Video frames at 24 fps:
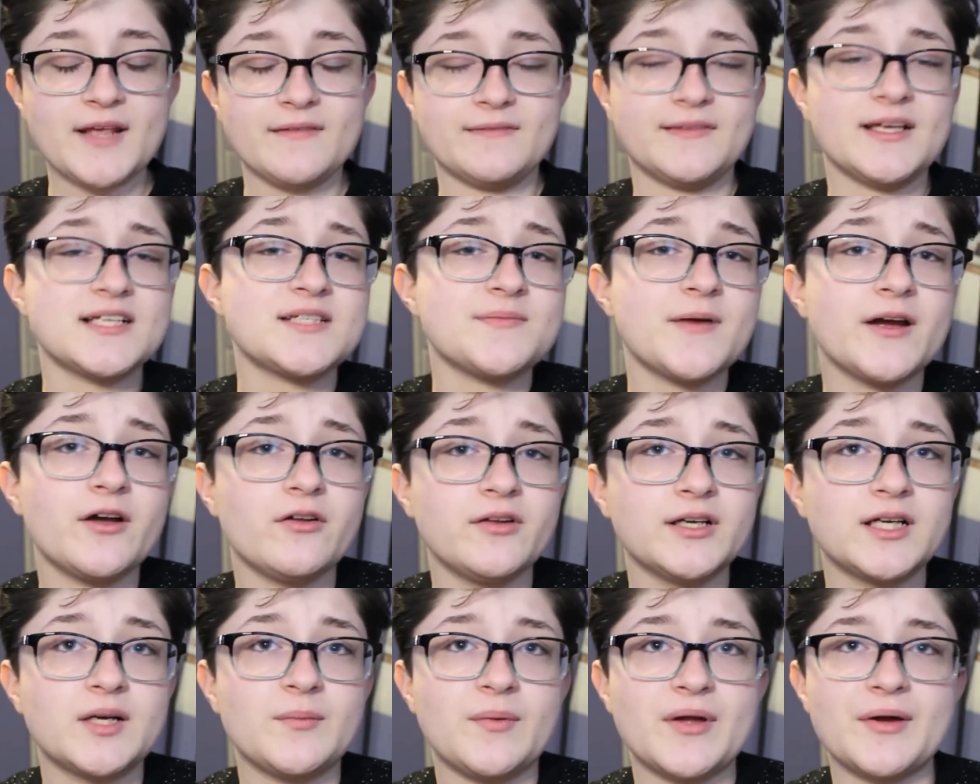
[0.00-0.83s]
that's my
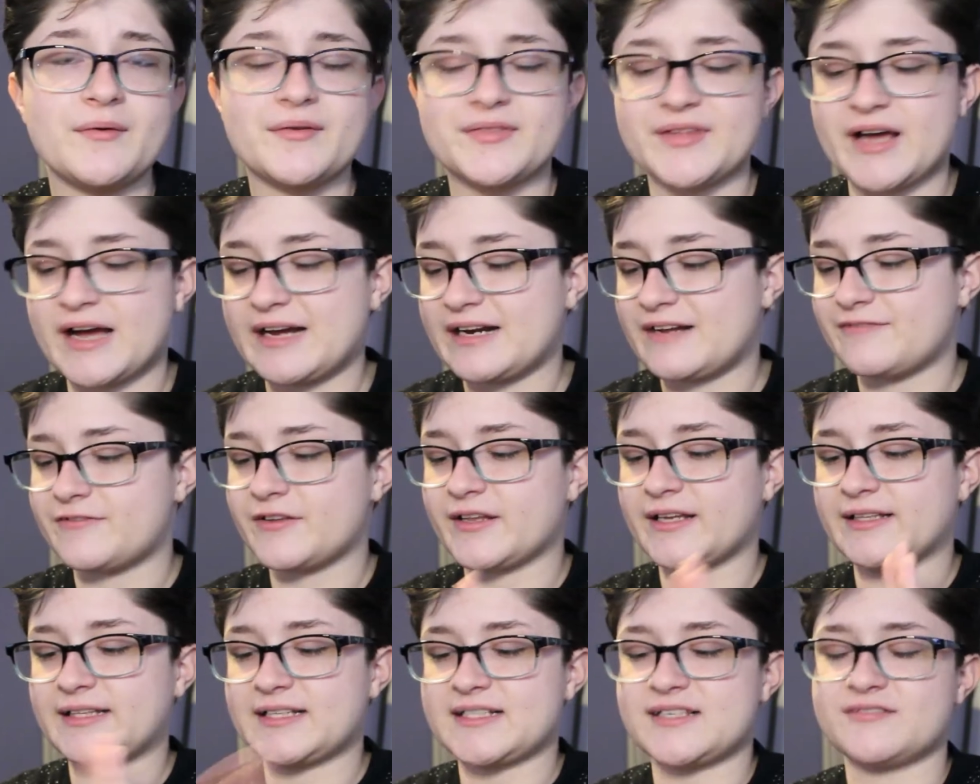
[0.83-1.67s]
only complaint with that, and I
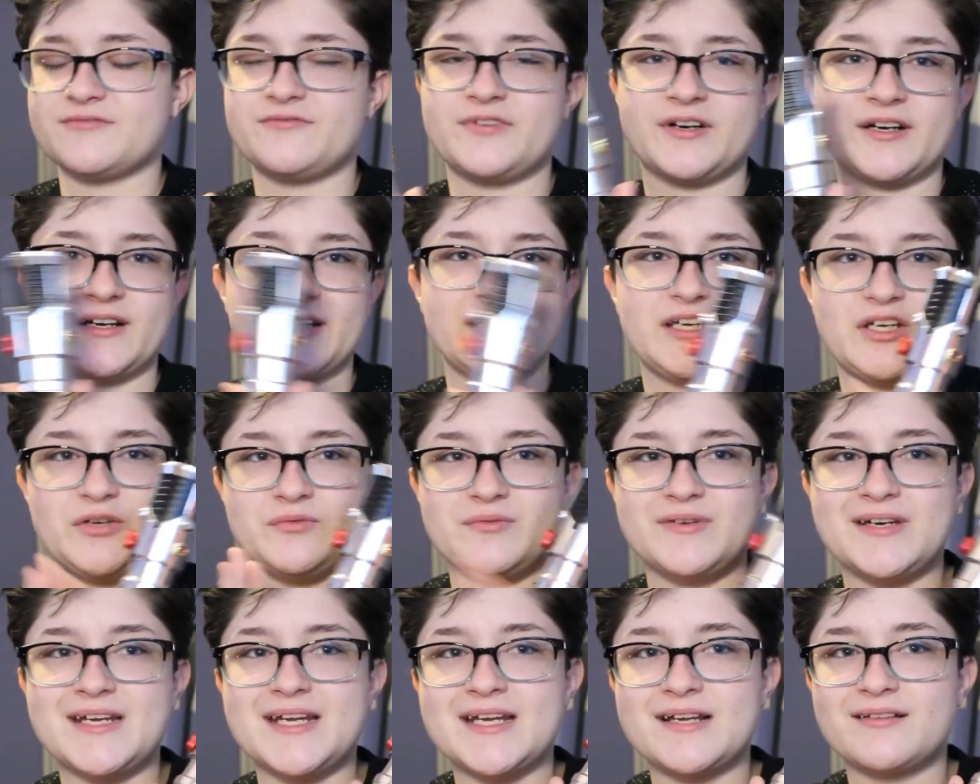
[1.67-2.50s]
feel like that's a very
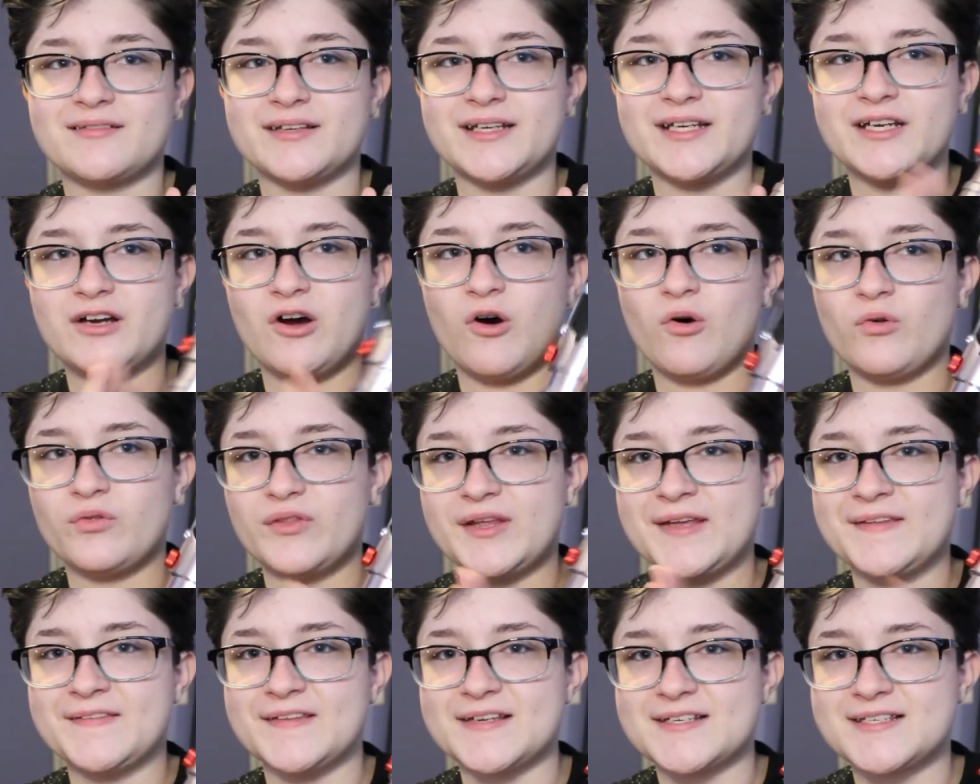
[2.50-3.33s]
uniquely
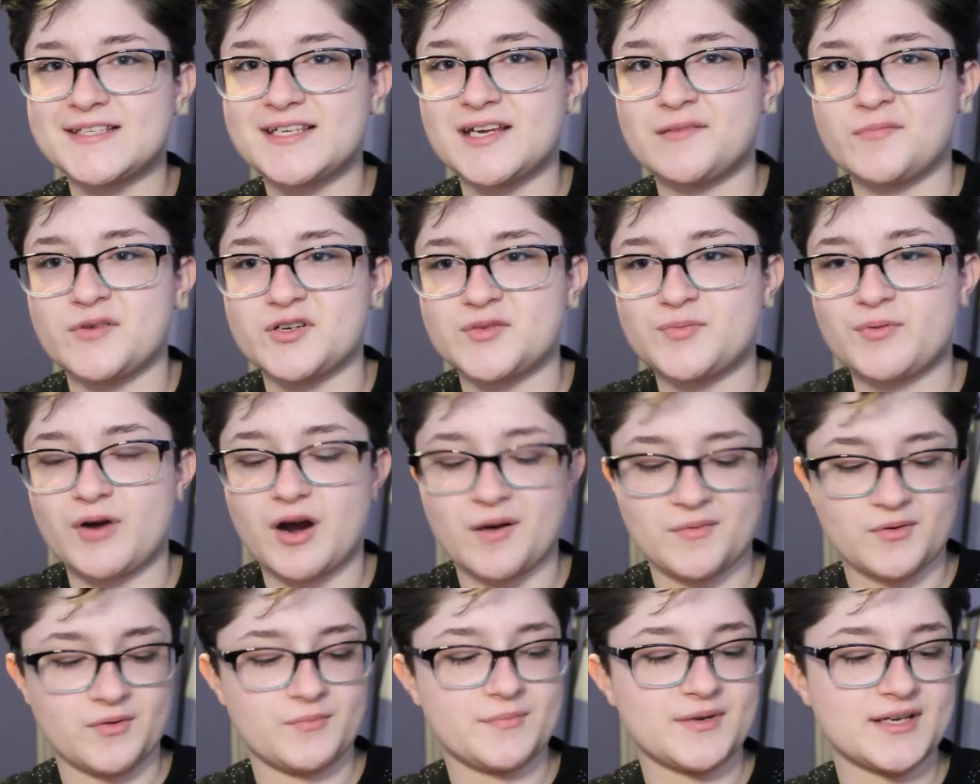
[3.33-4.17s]
only this saber's
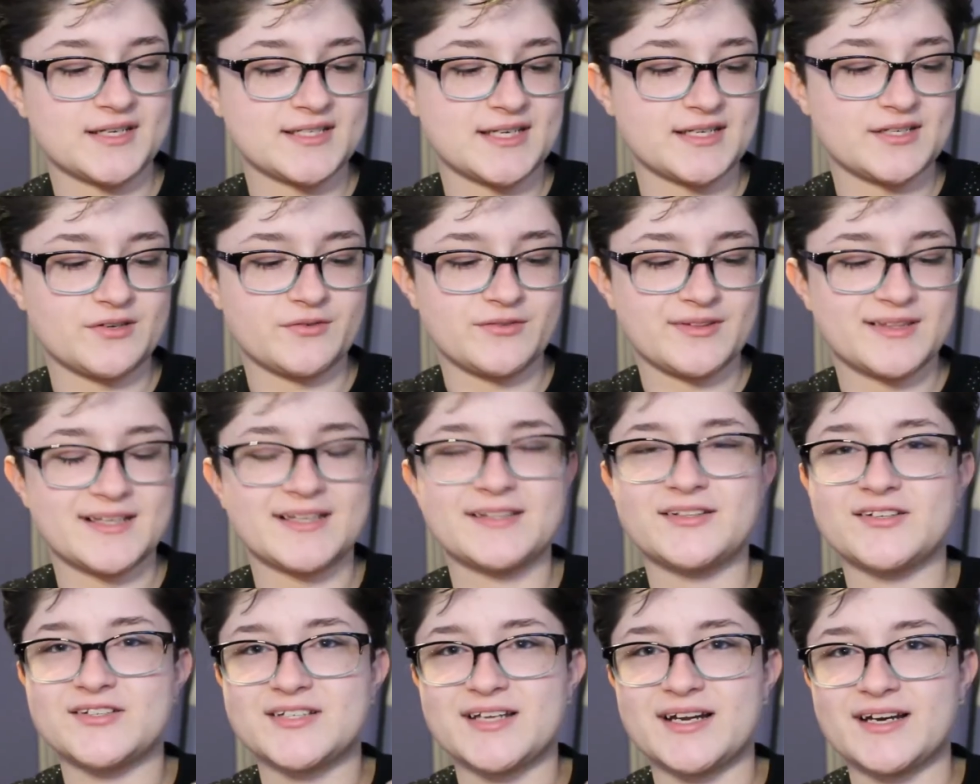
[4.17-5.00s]
problem, because I don't
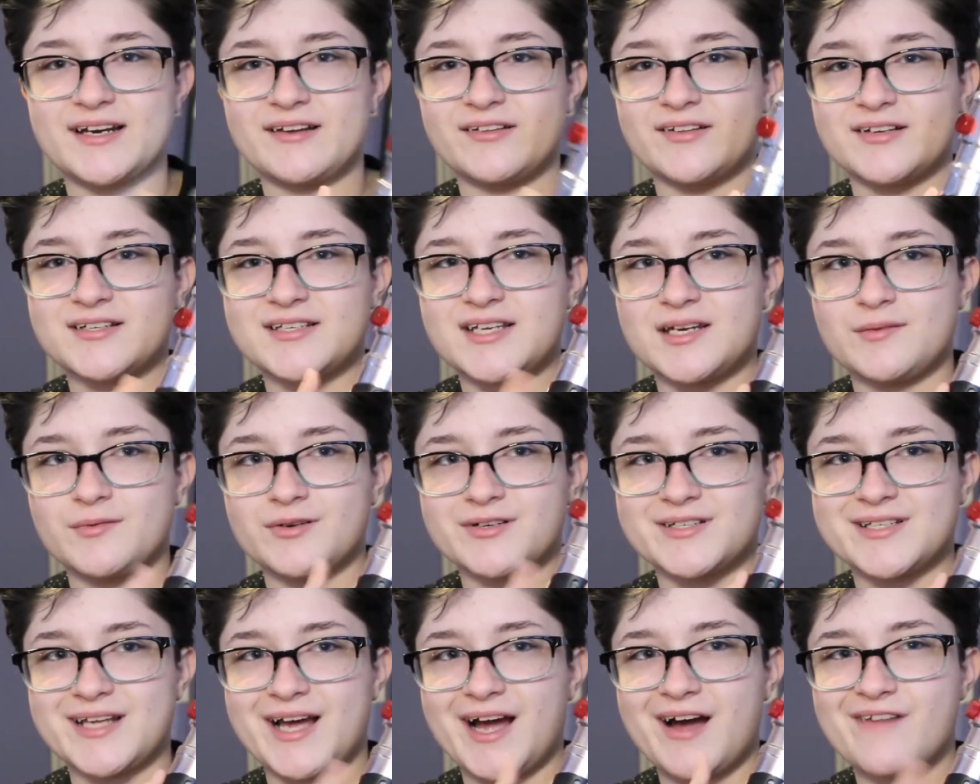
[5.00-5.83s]
think there's any other
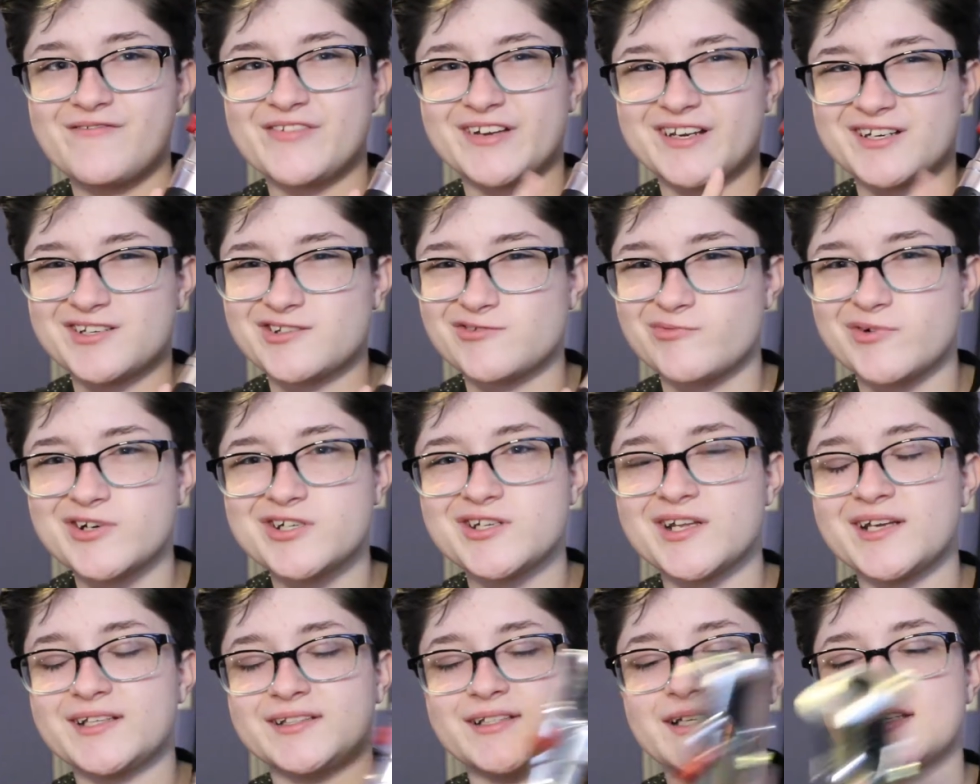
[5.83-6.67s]
sabers that have like a
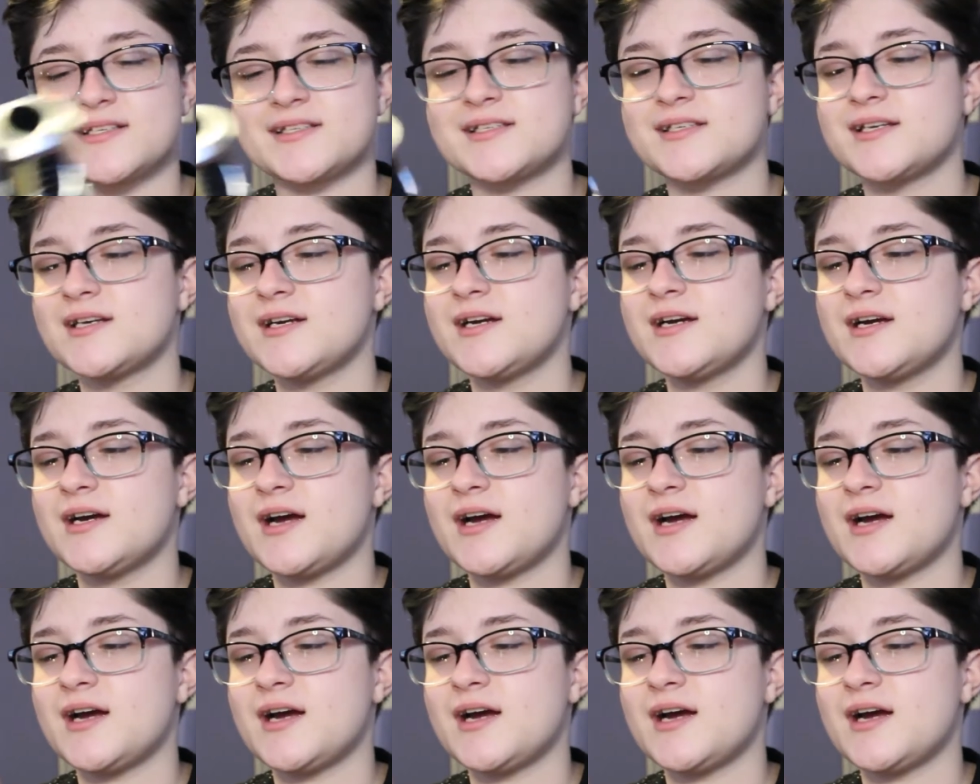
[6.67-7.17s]
switch like this.